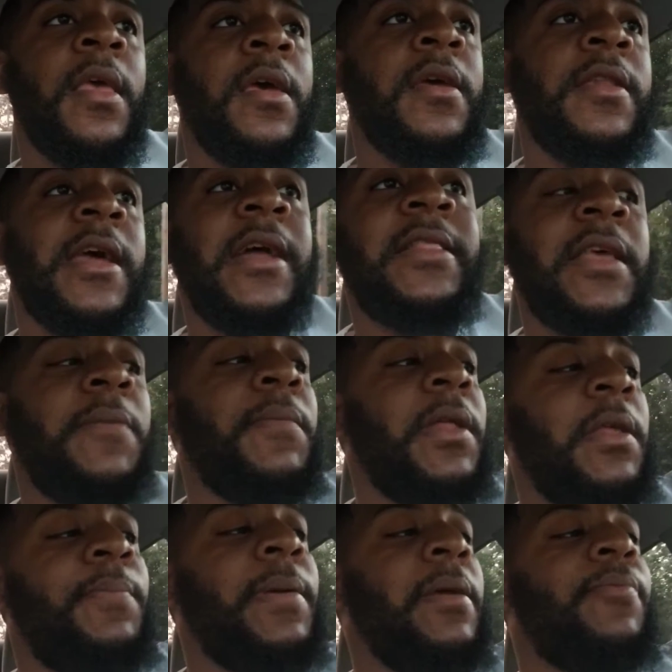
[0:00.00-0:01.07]
not that many
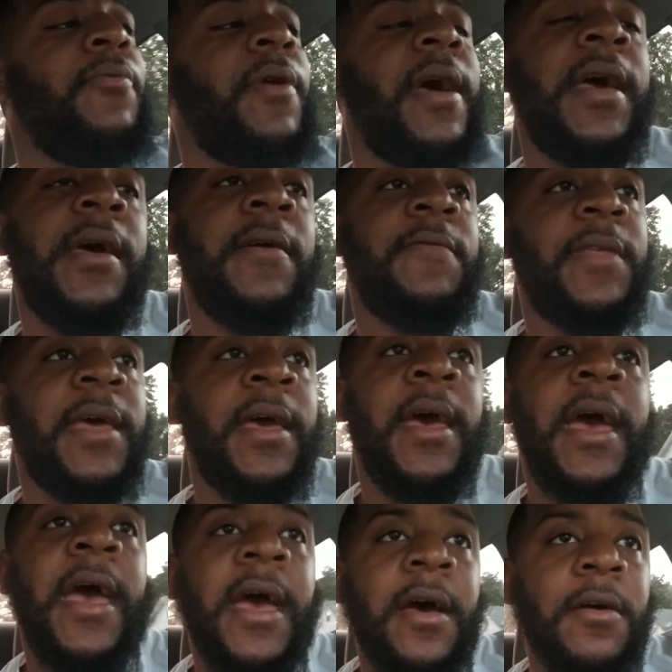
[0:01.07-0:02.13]
people have that
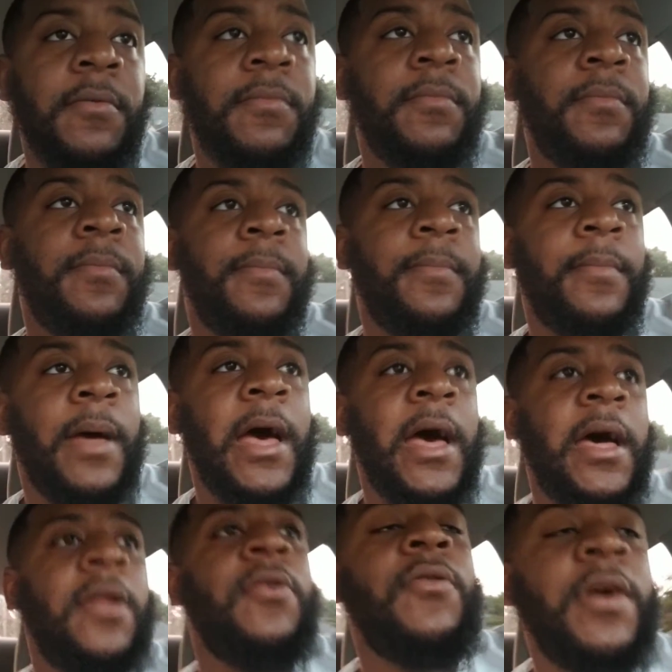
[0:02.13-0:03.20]
app. I
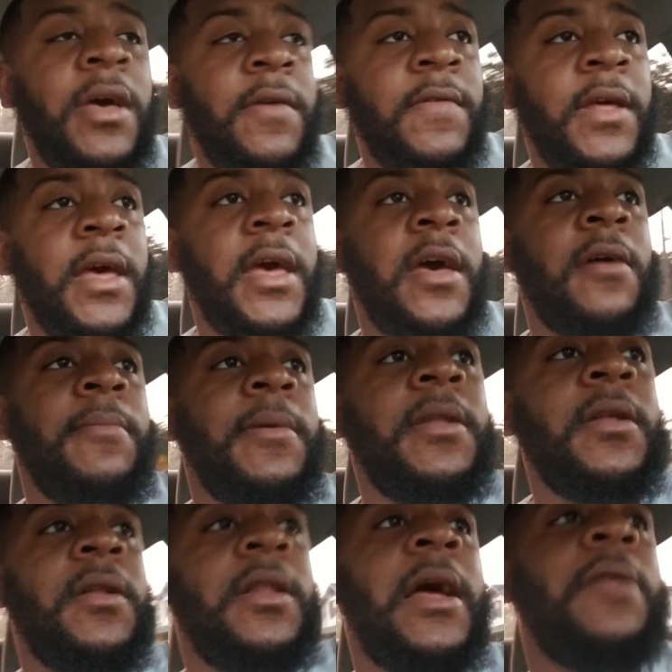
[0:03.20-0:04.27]
don't have the app, and a
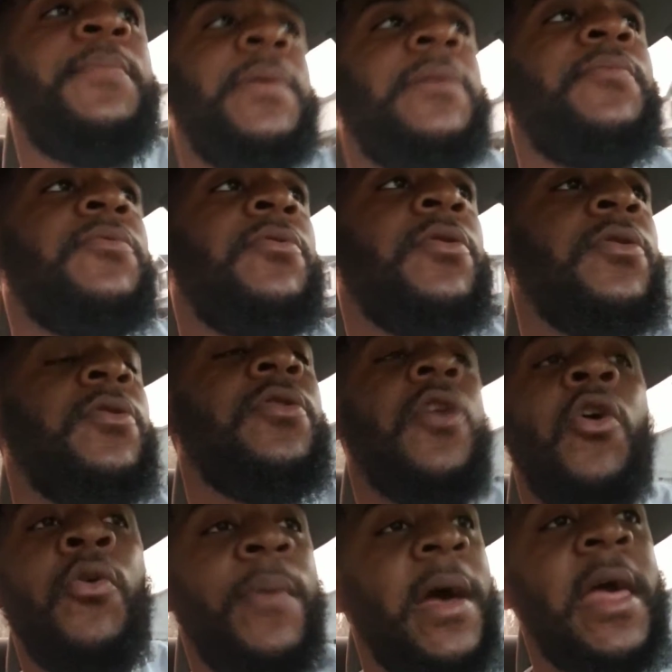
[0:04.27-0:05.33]
lot of people,
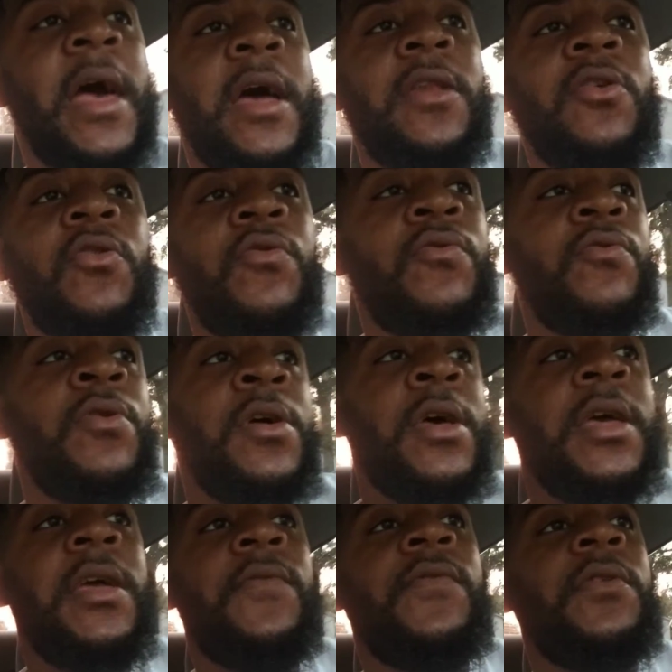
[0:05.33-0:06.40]
nobody I know
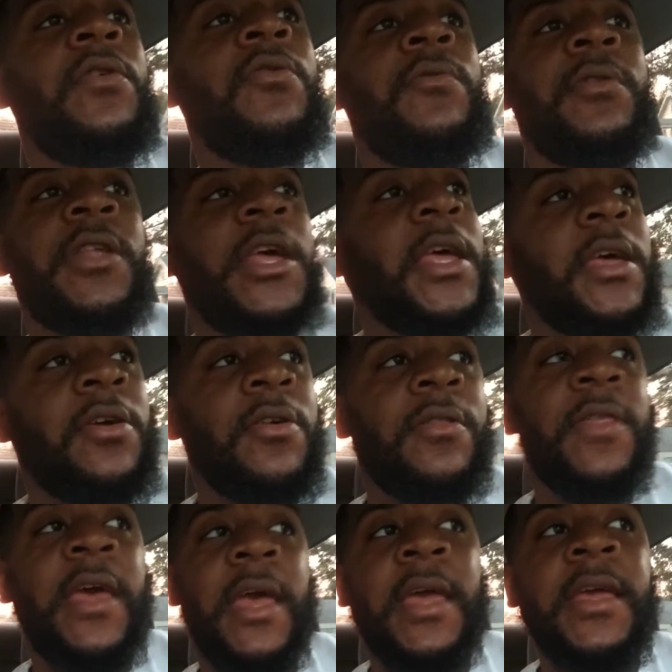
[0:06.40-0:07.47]
even know what the hell
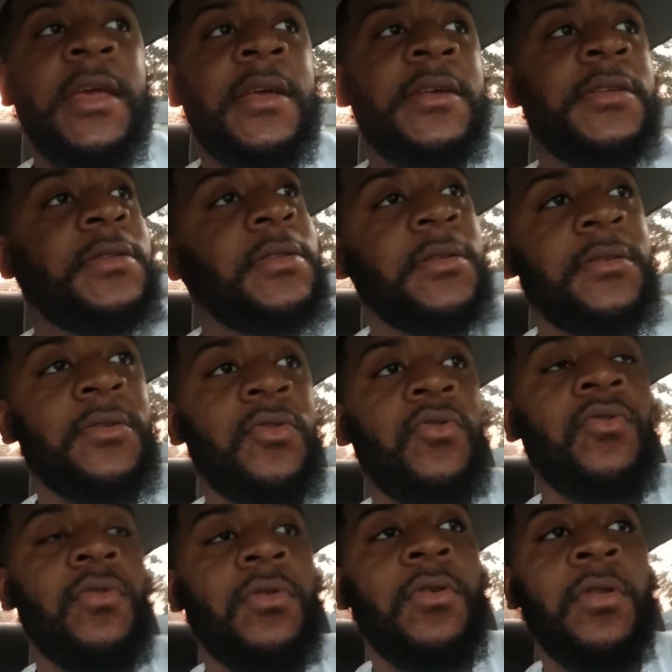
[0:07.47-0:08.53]
that is. You
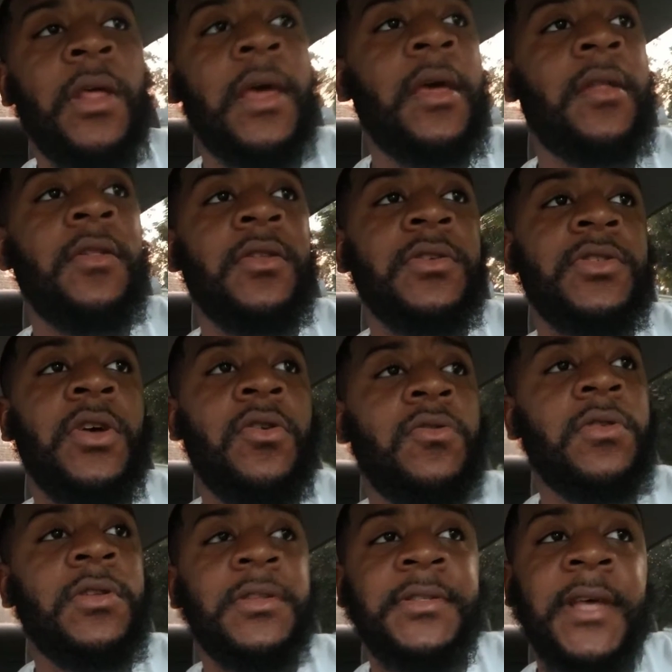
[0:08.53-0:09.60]
know, that the
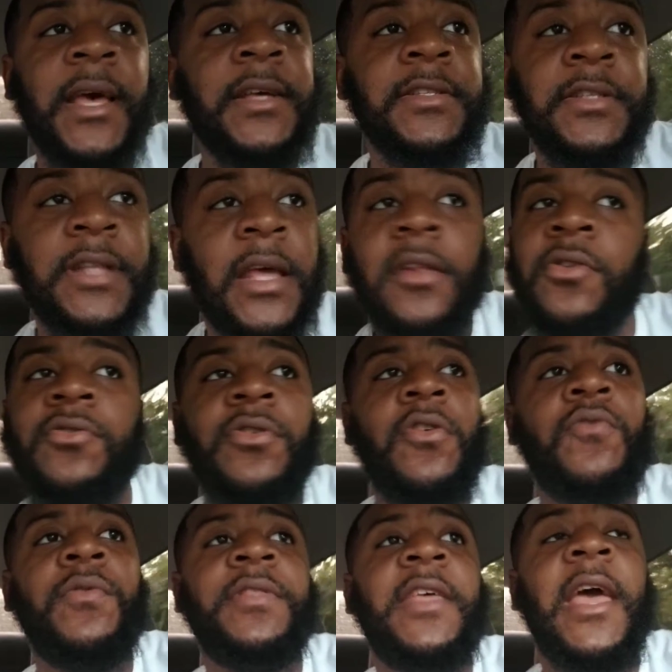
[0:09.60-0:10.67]
Zone, the DAZN, they don't know
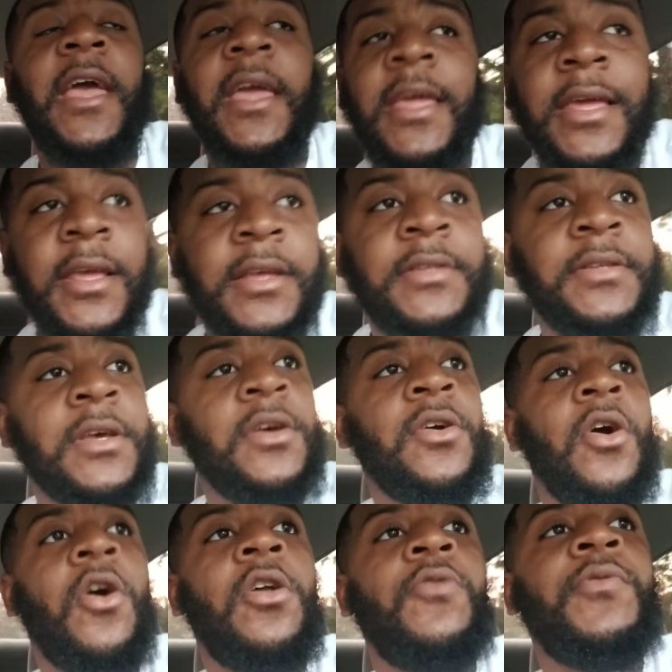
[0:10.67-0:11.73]
what that is.
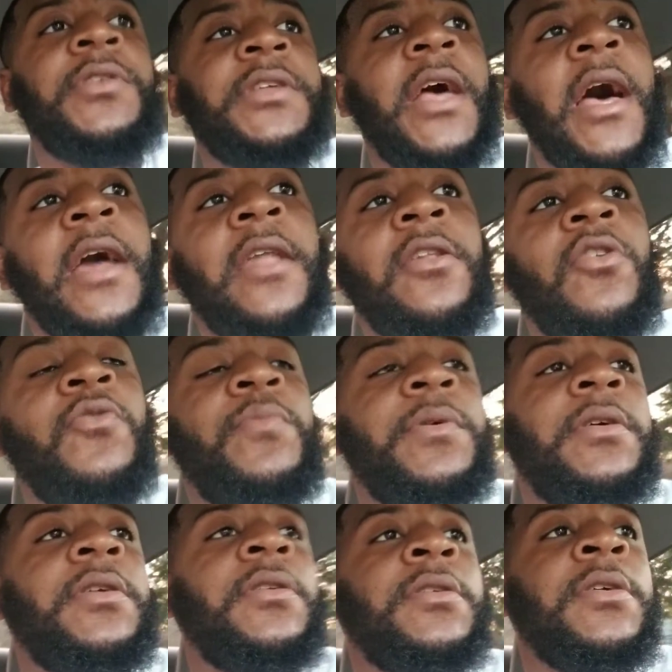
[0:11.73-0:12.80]
Only reason I know
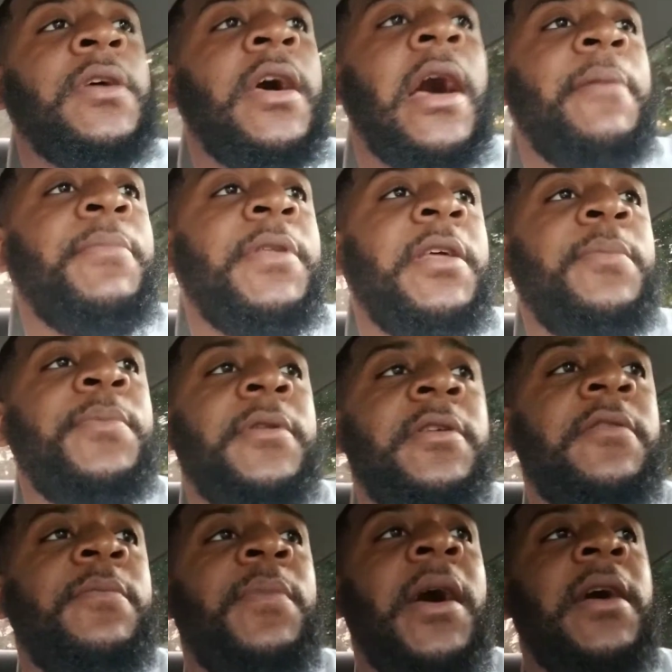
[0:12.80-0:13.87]
because I'm deep in
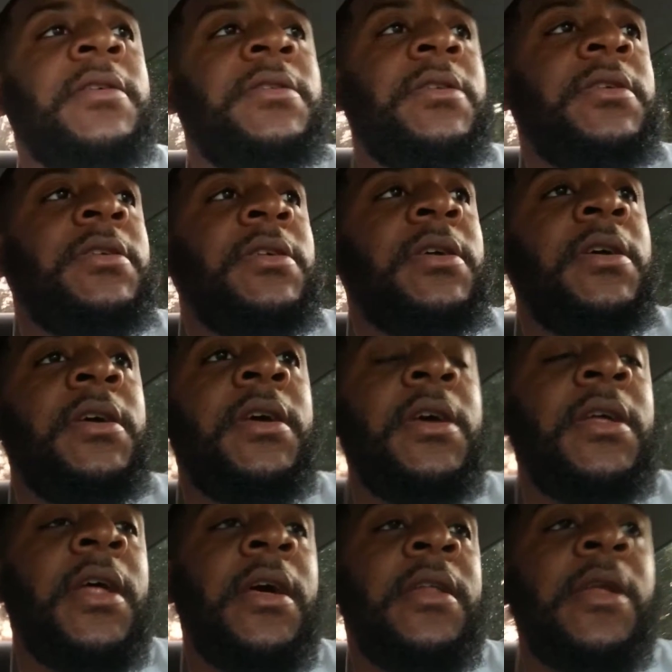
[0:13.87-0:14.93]
this boxing shit,
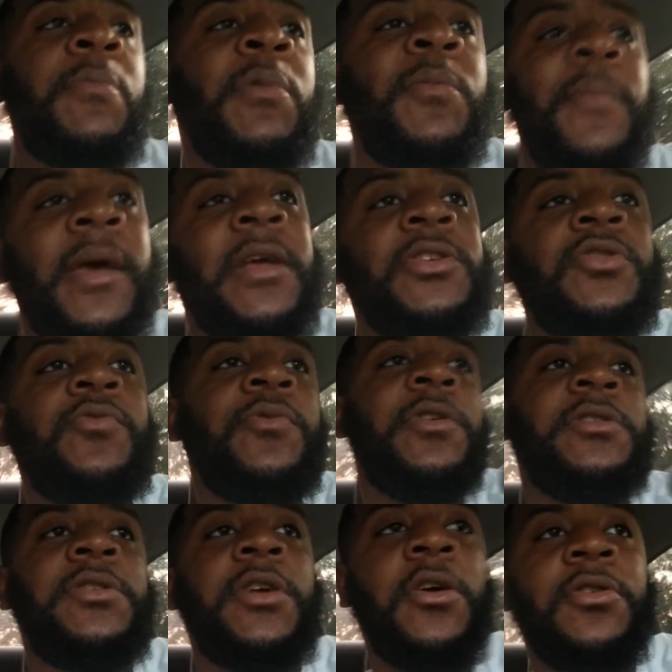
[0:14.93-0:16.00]
and I'm a major
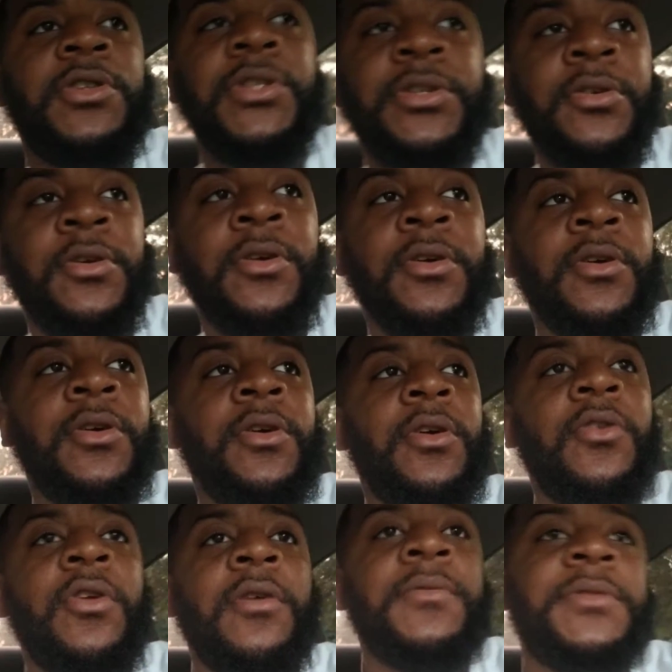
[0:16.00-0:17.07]
researcher. You
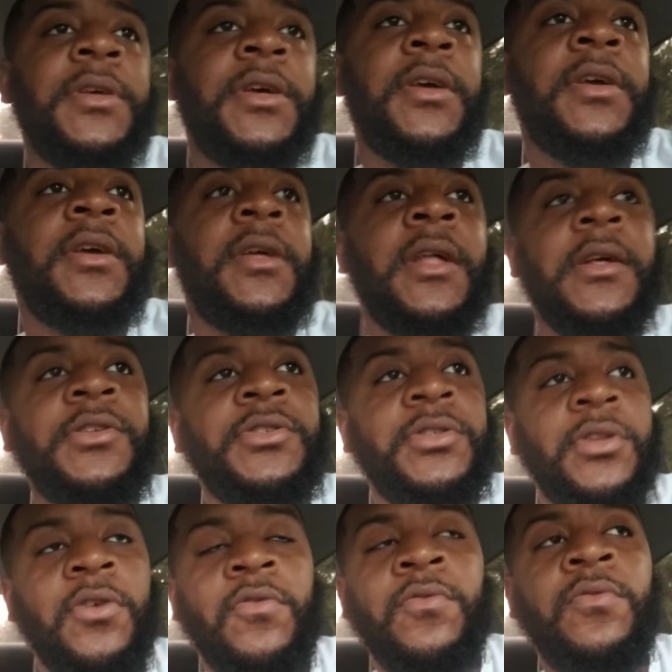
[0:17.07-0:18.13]
know what I'm saying? And I just
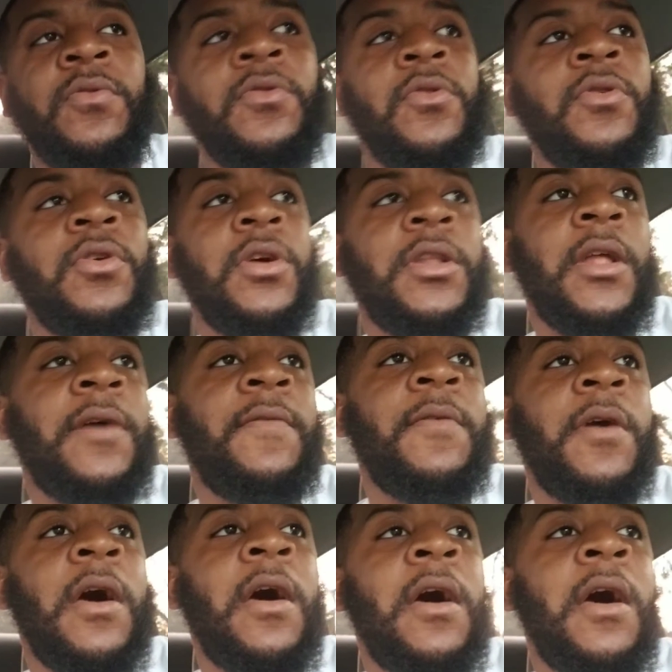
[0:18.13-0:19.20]
know, and
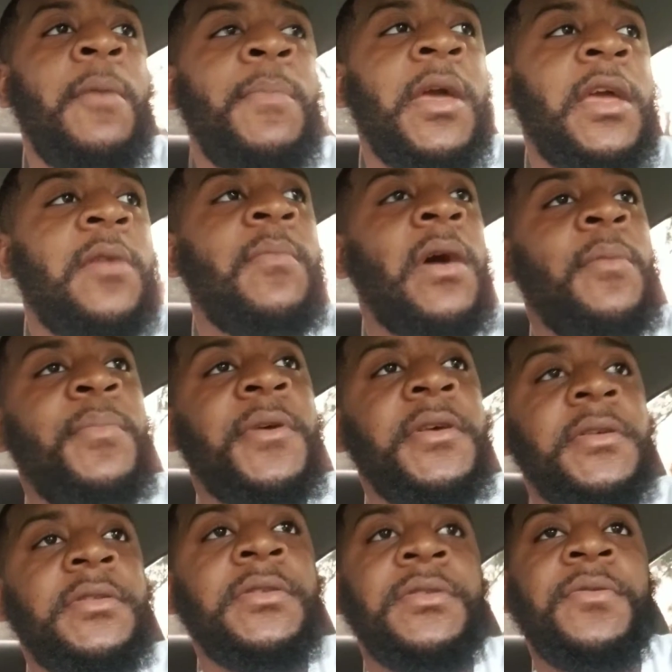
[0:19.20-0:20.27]
I make it my
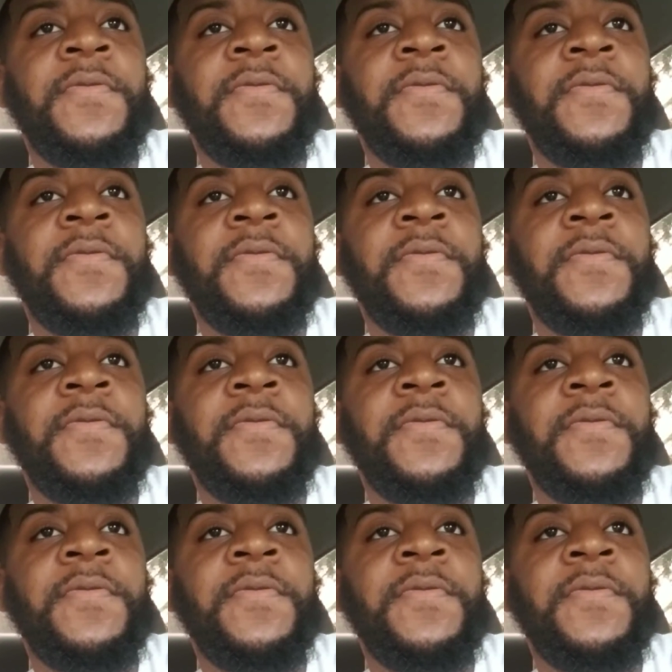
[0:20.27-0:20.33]
business to